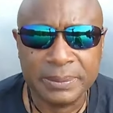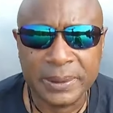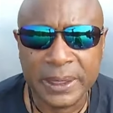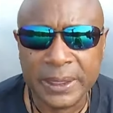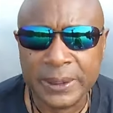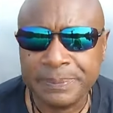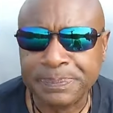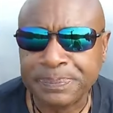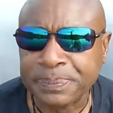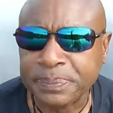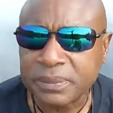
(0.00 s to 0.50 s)

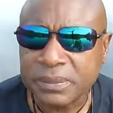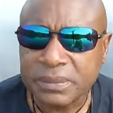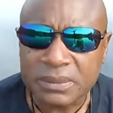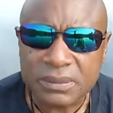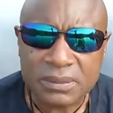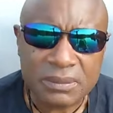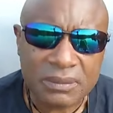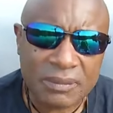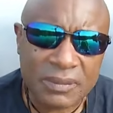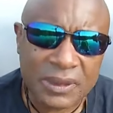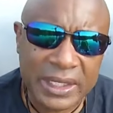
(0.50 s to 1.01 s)
But
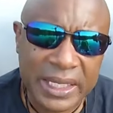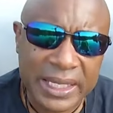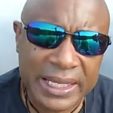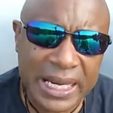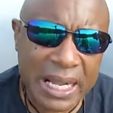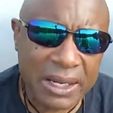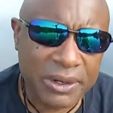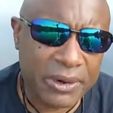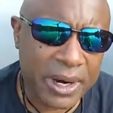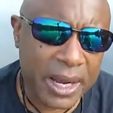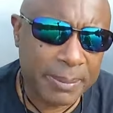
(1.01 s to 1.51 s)
in
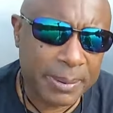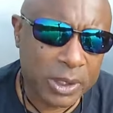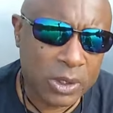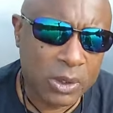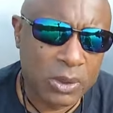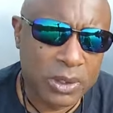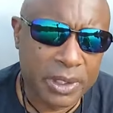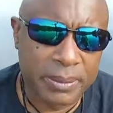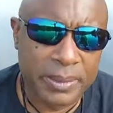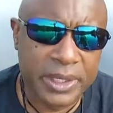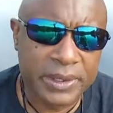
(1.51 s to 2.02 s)
our Crappie
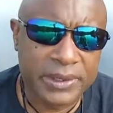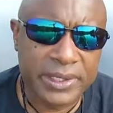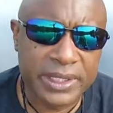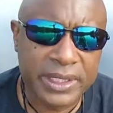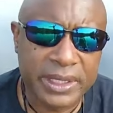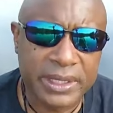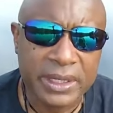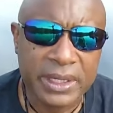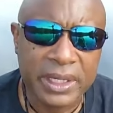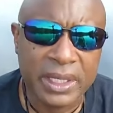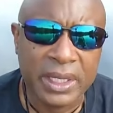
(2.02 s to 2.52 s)
Hole community,